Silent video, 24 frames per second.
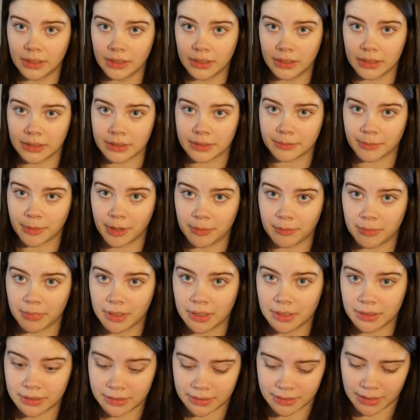This might be
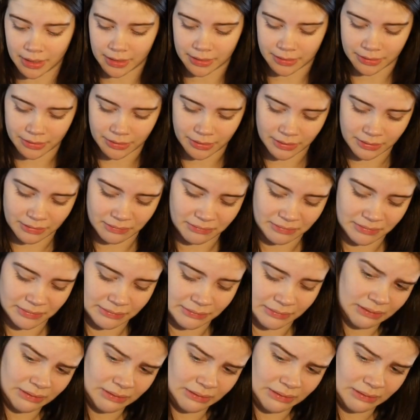a disaster.
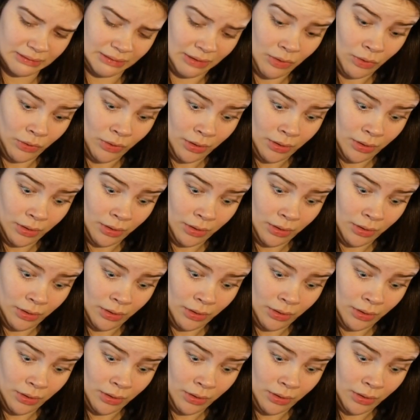Why